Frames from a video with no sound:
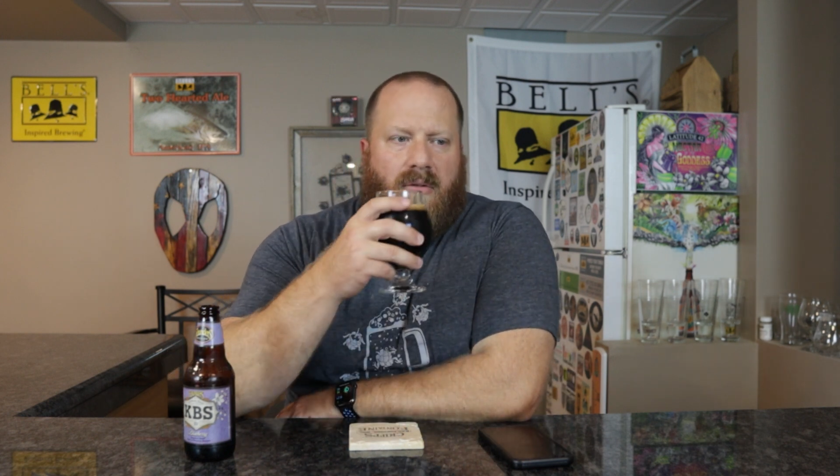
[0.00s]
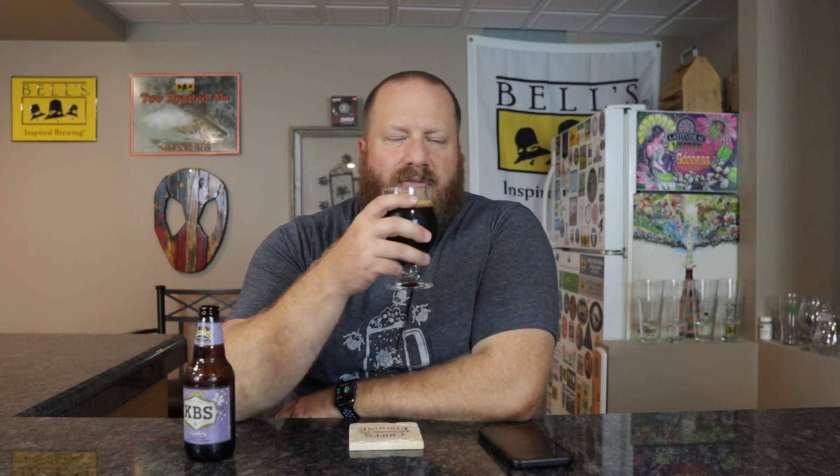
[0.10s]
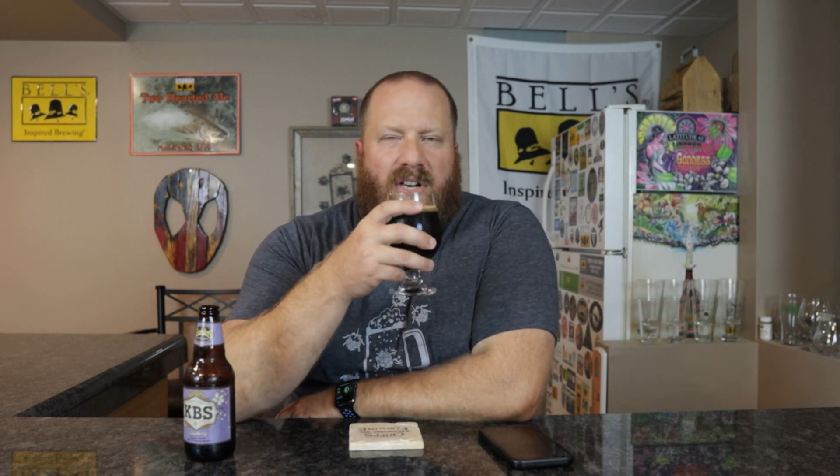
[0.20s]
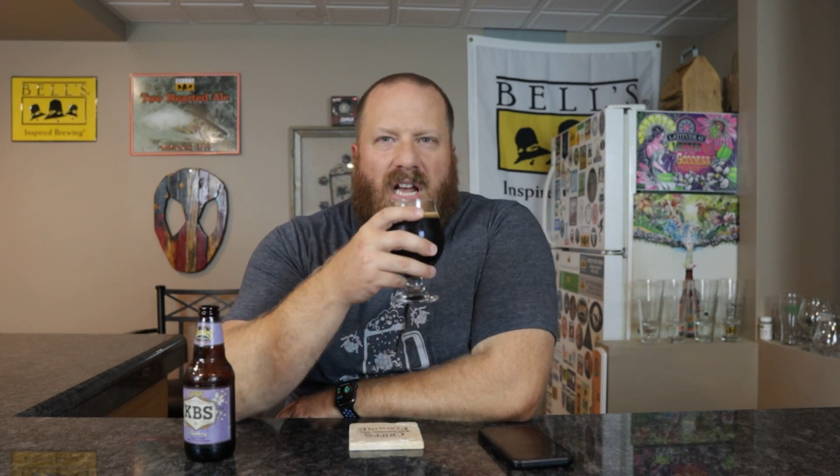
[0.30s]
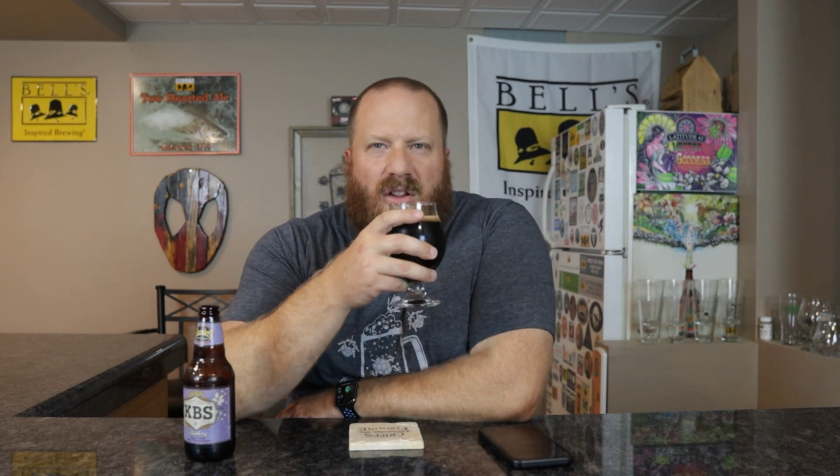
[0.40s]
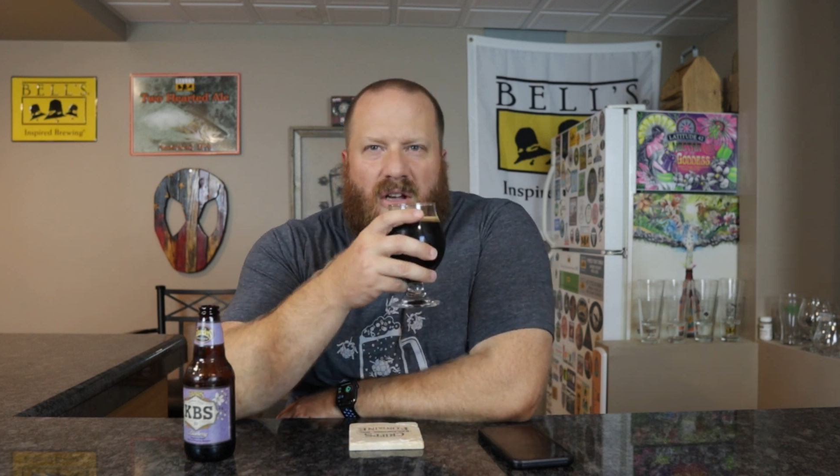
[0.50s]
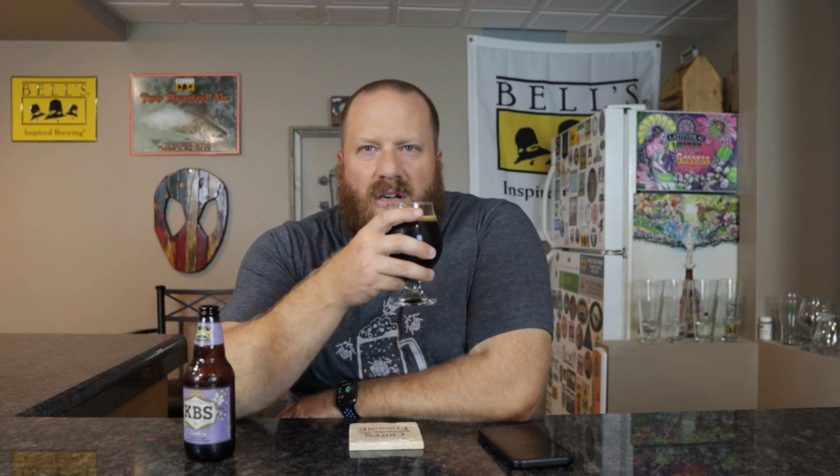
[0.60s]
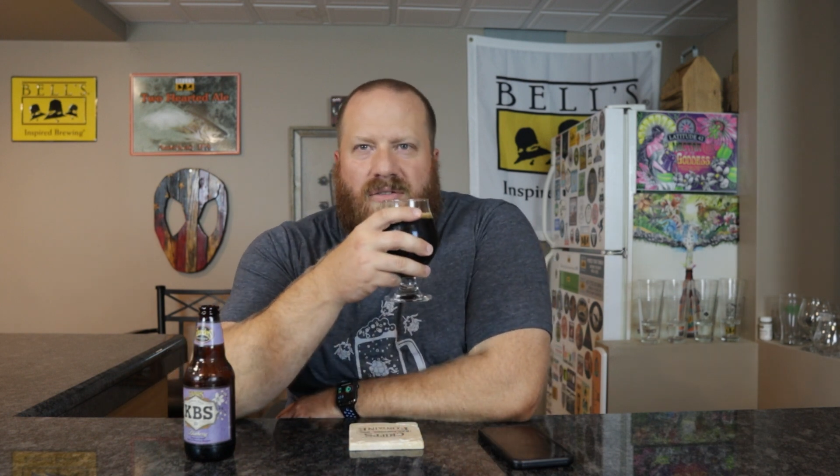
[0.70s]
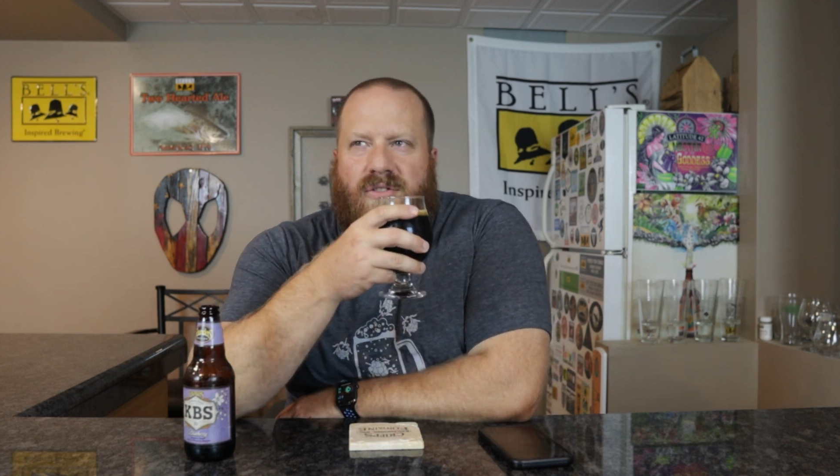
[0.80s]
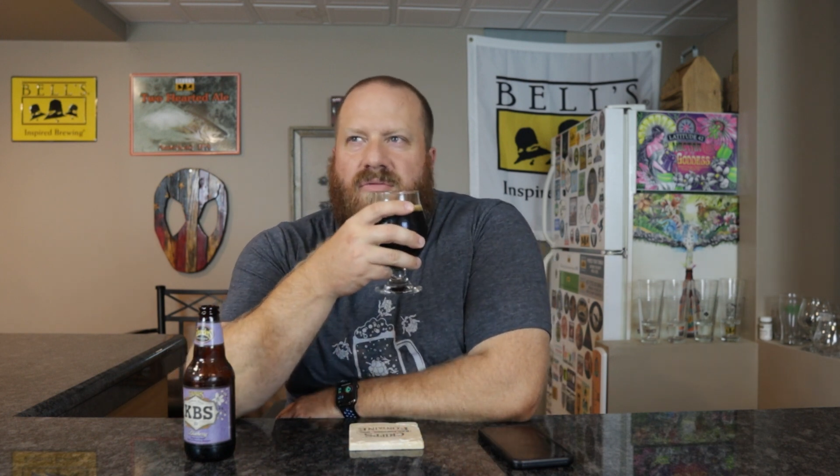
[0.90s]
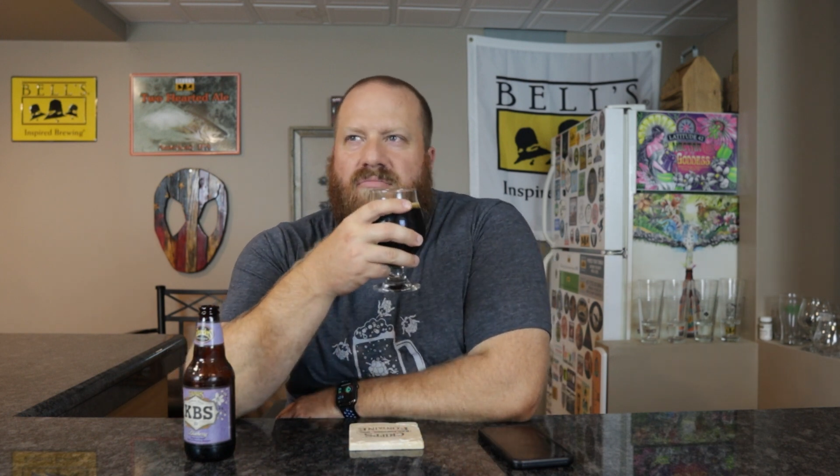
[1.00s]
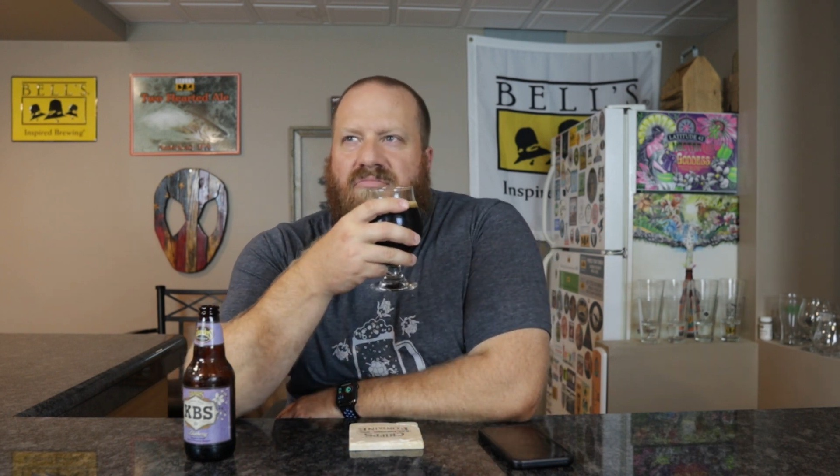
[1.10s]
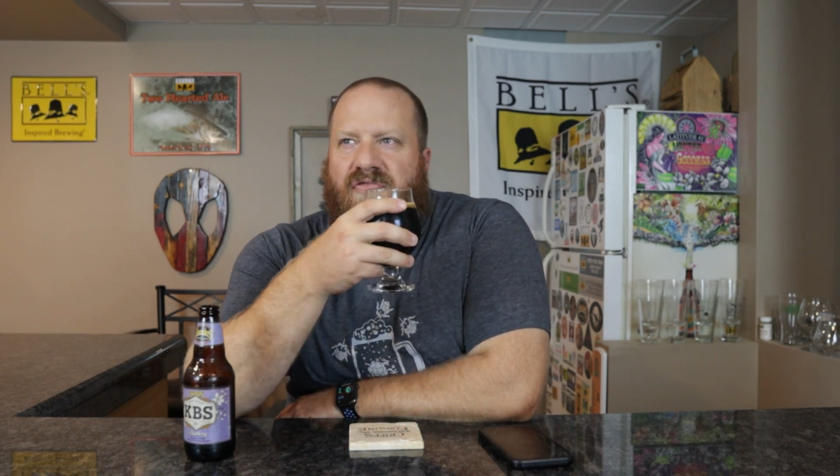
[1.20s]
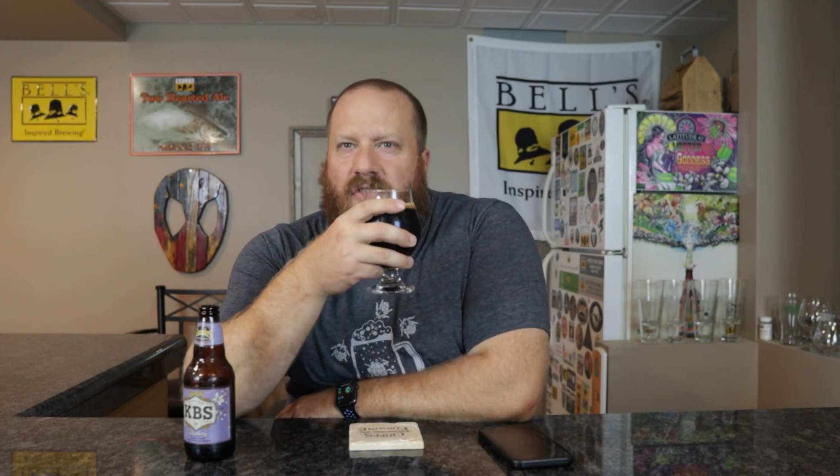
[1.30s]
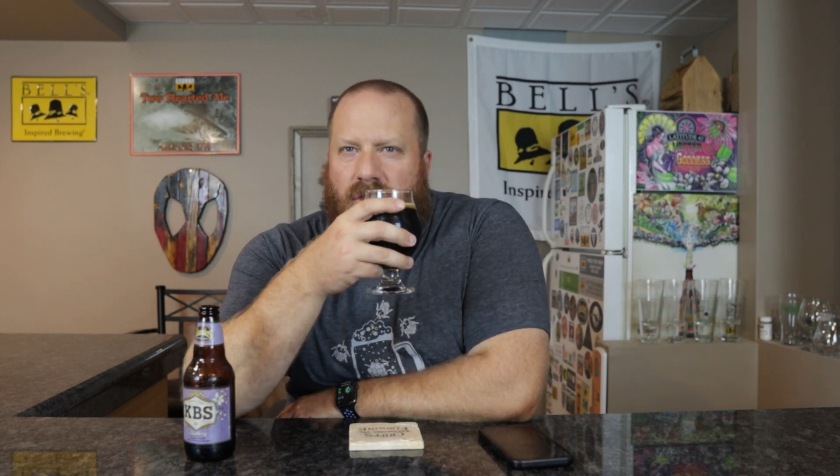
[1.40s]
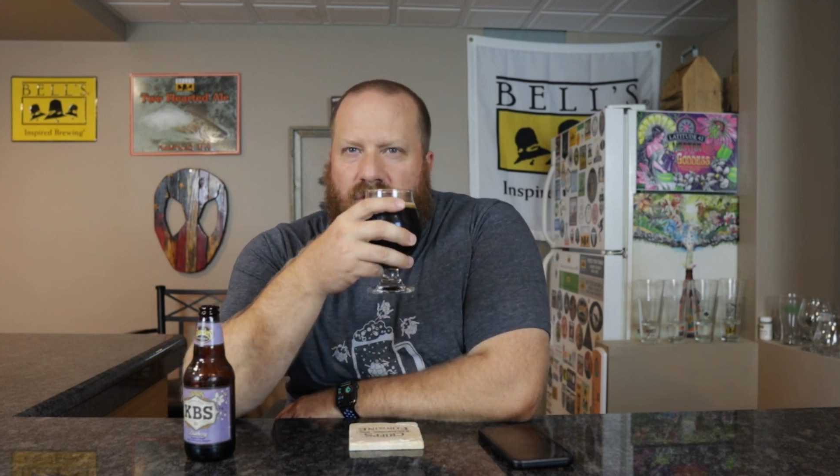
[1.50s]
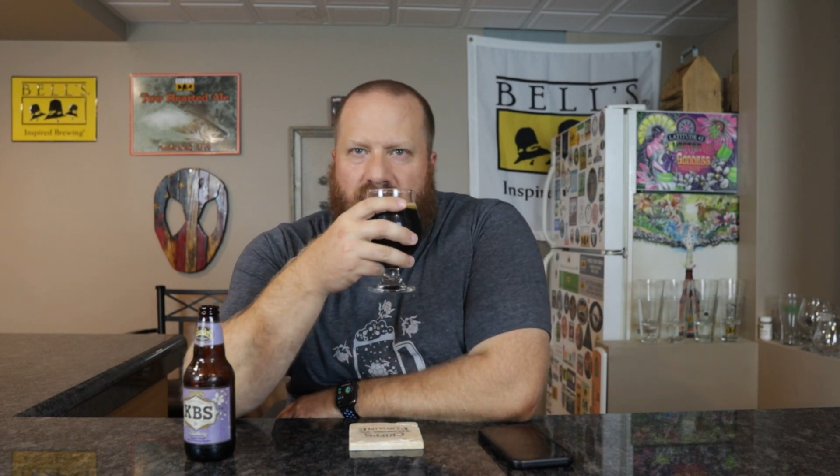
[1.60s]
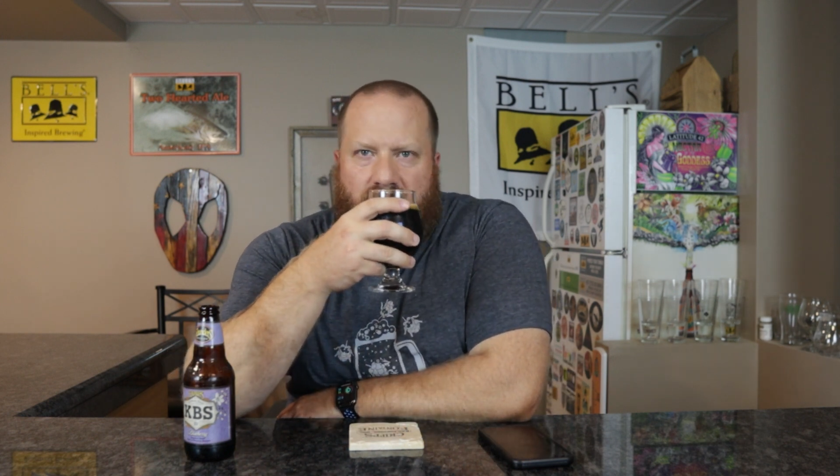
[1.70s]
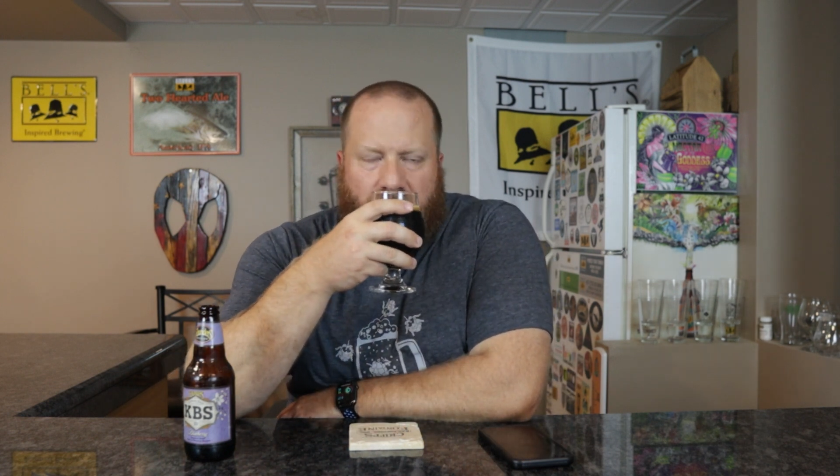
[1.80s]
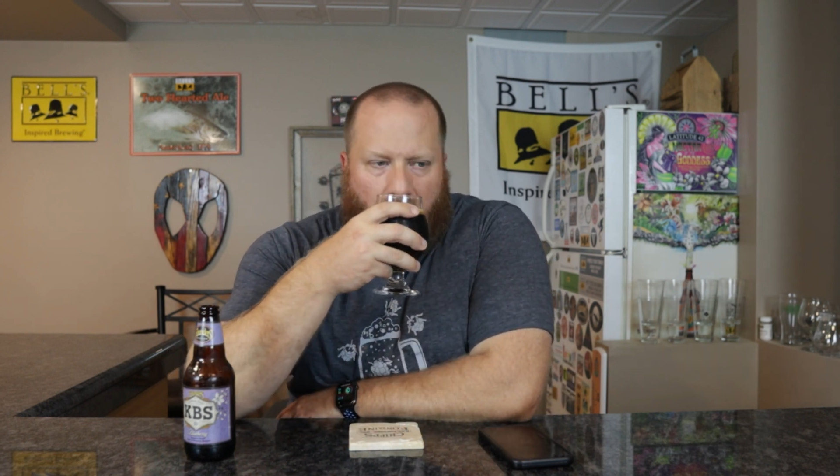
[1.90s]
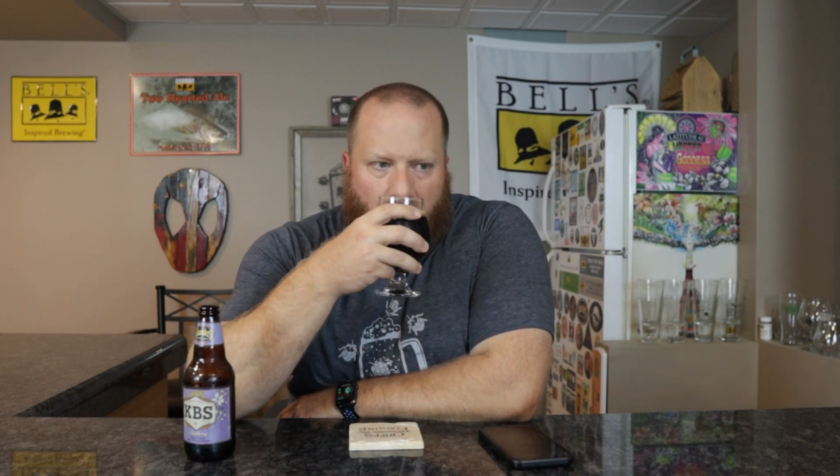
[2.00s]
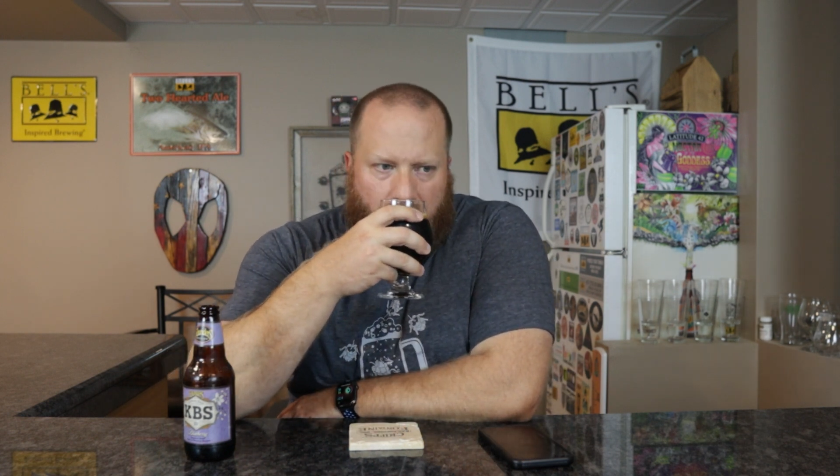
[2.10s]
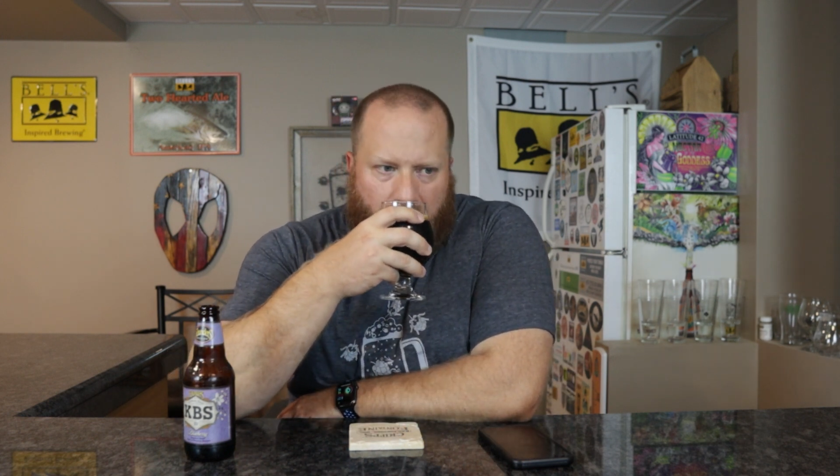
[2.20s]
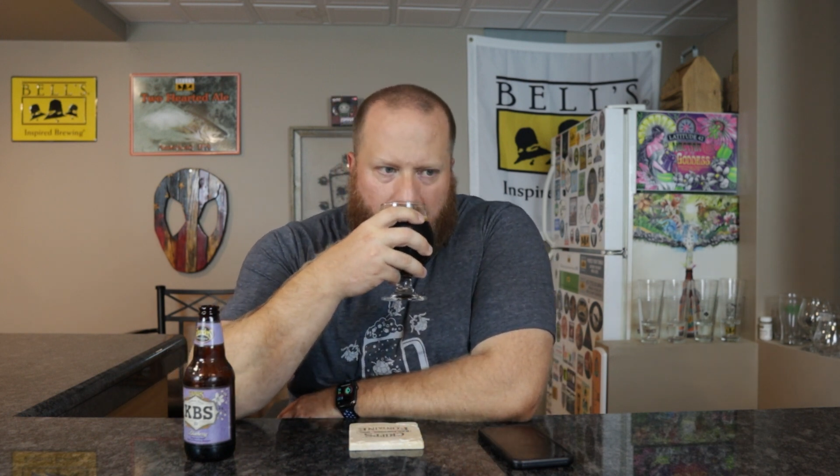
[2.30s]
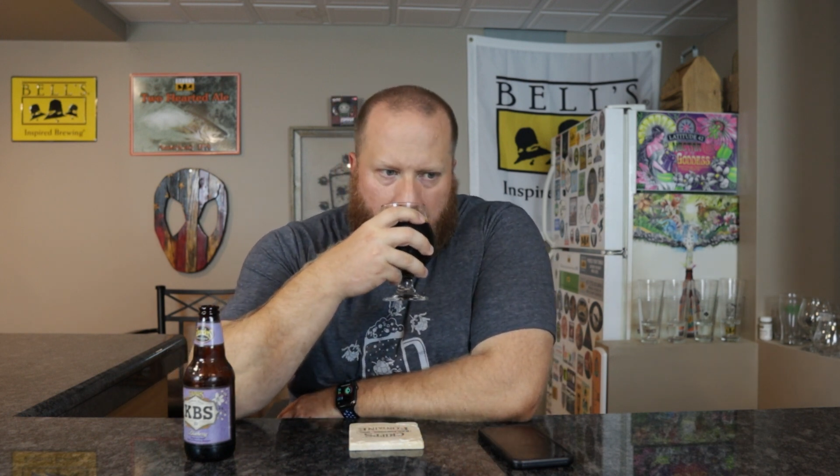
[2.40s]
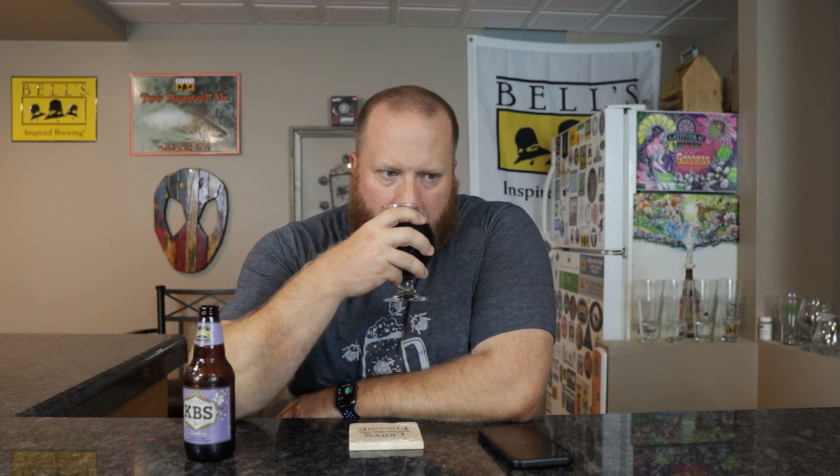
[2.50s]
vanilla fudgy chocolate.